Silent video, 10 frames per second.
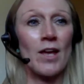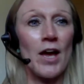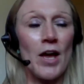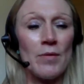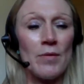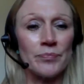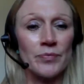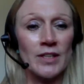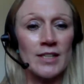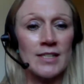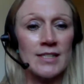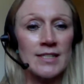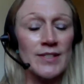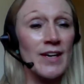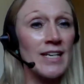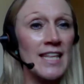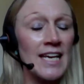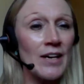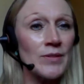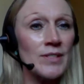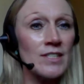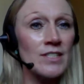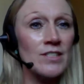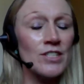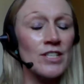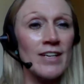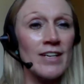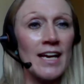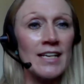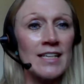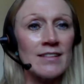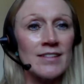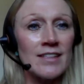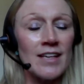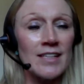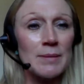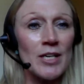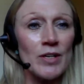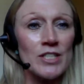So is there anything else, Sherry? Any last minute